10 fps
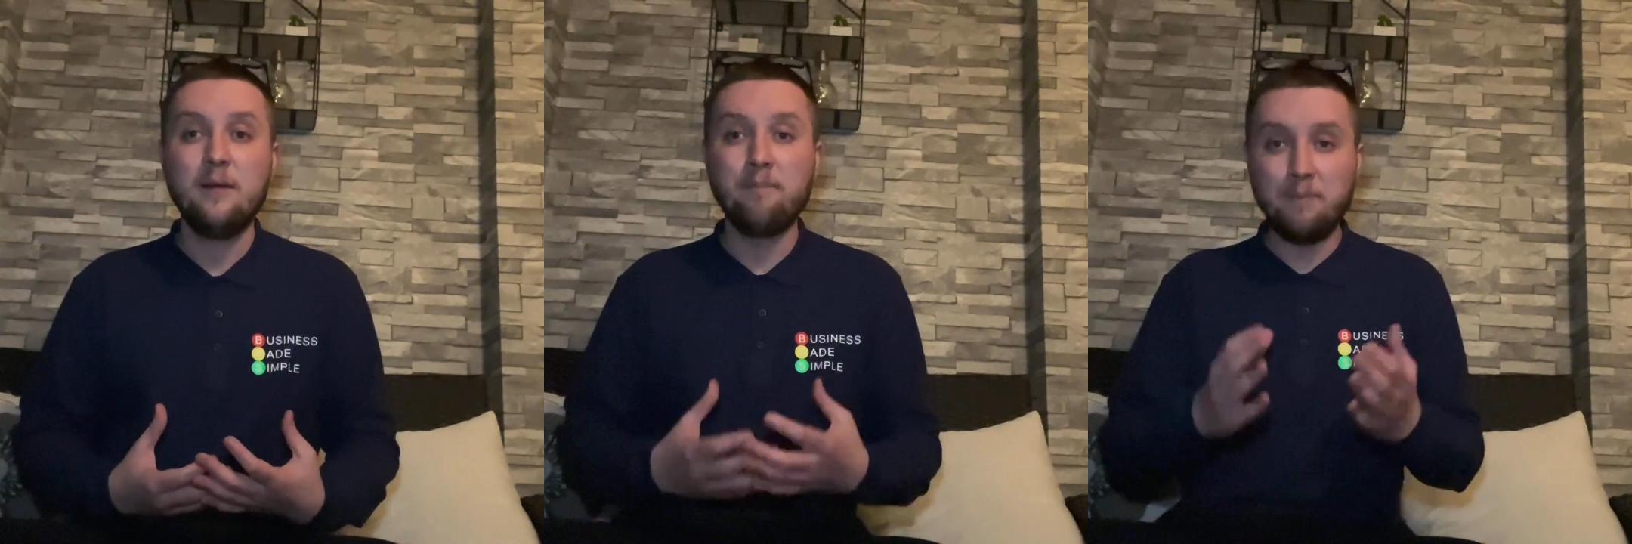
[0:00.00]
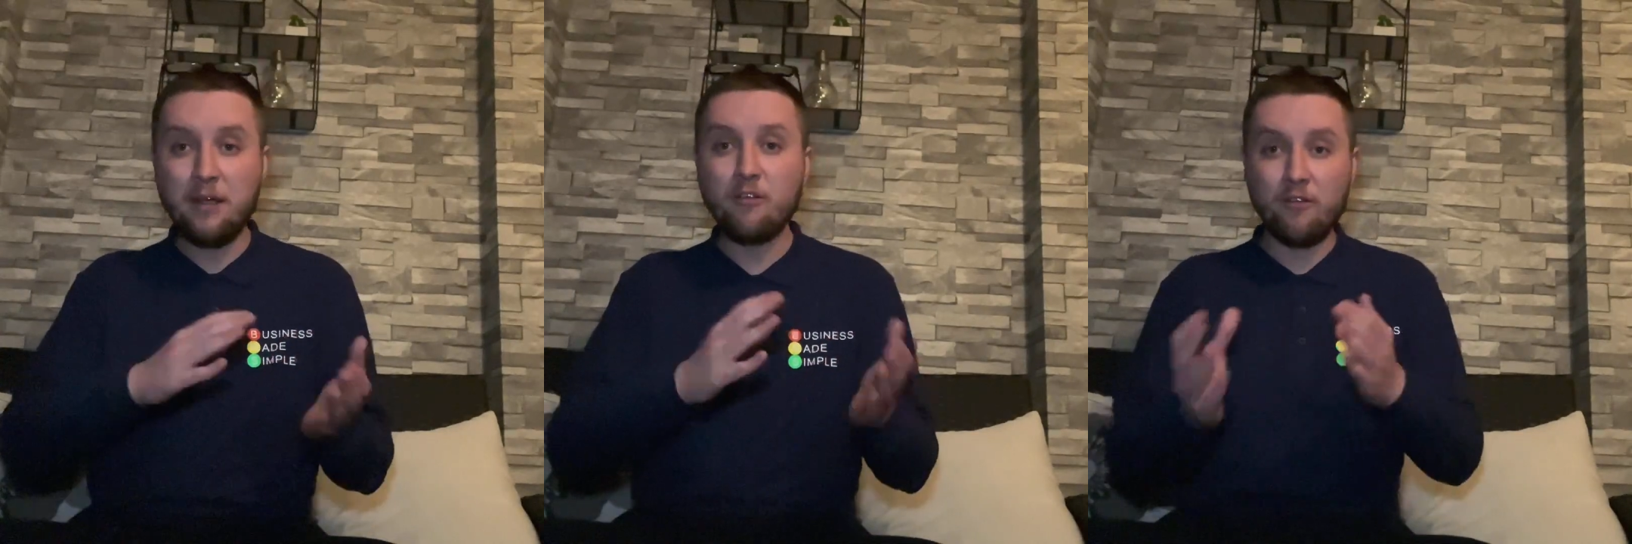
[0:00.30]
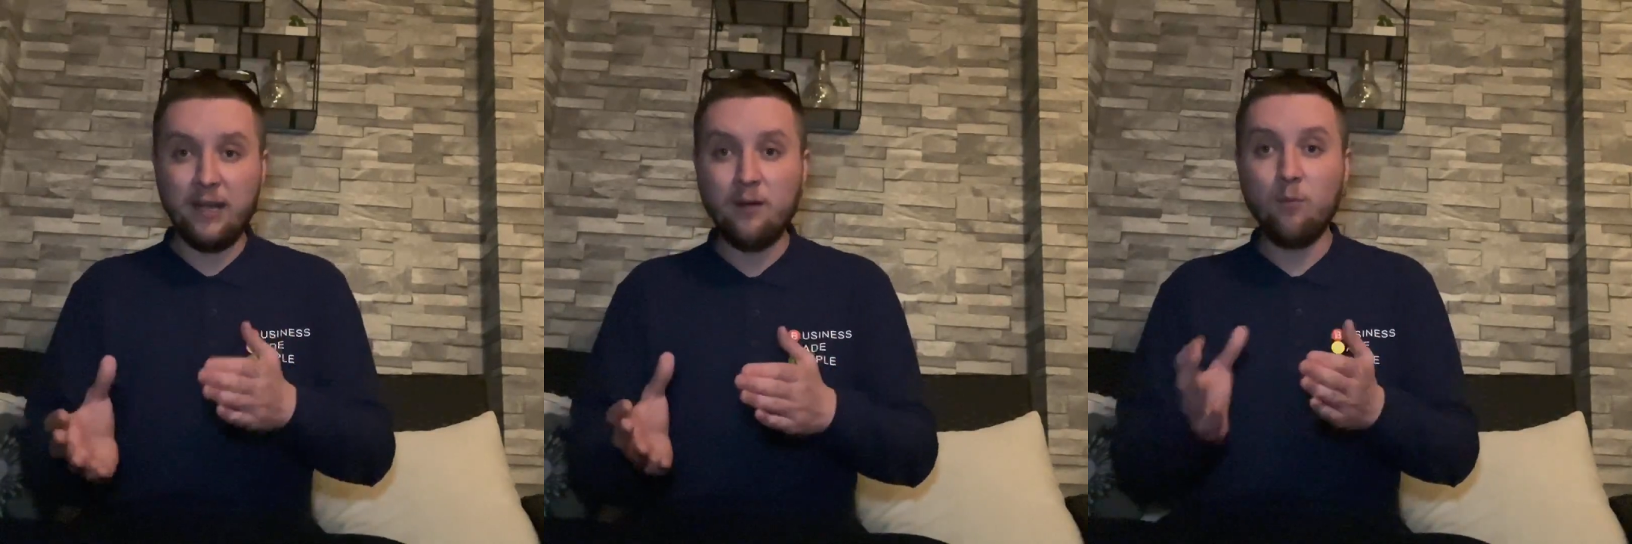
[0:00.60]

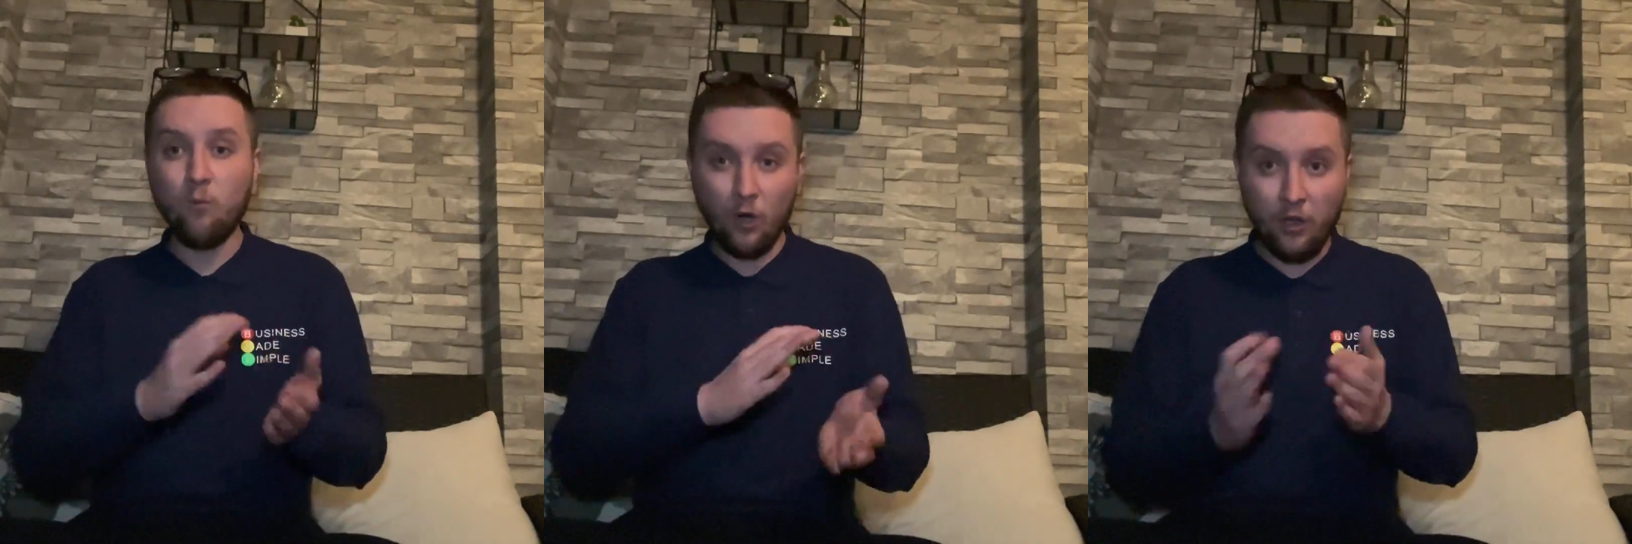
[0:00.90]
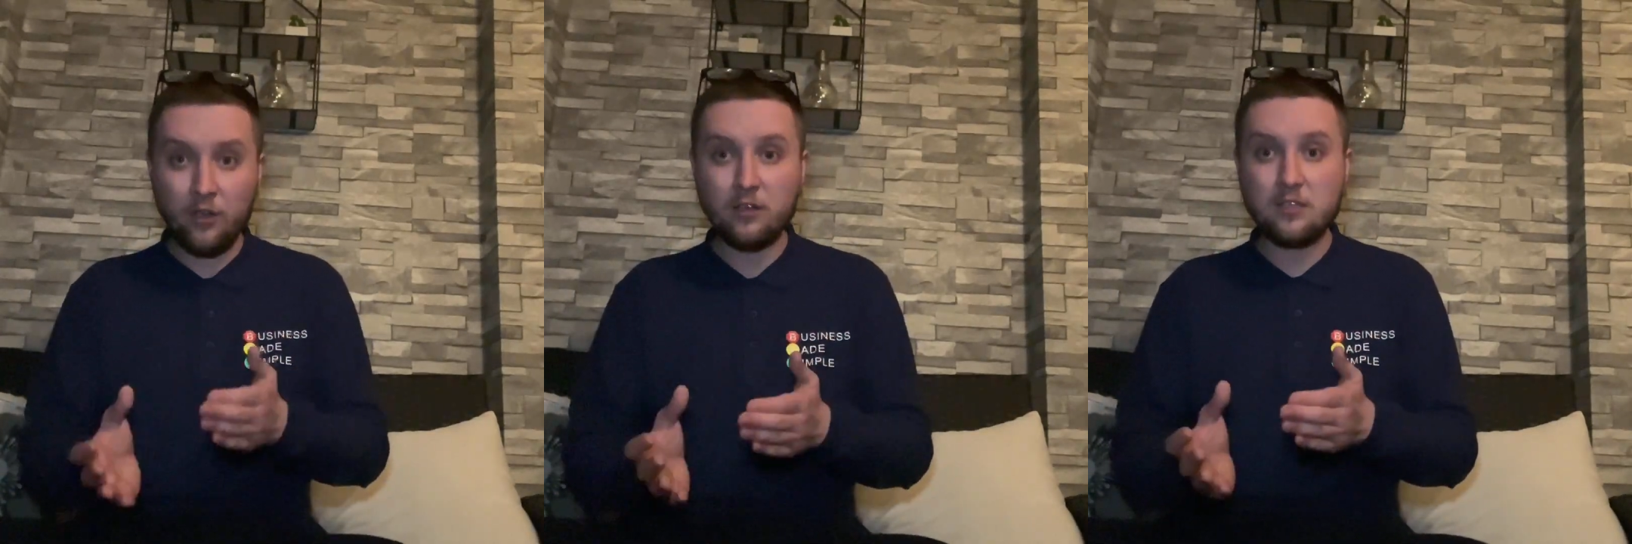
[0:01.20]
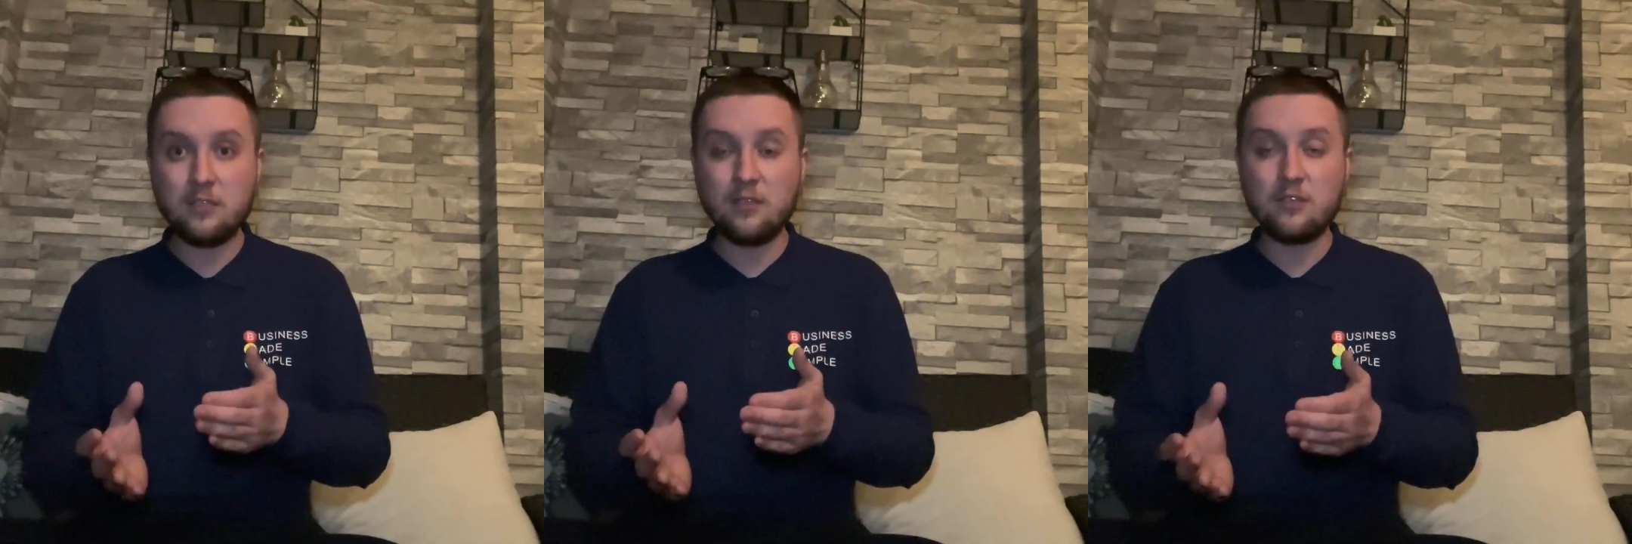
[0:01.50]
Mirroring works.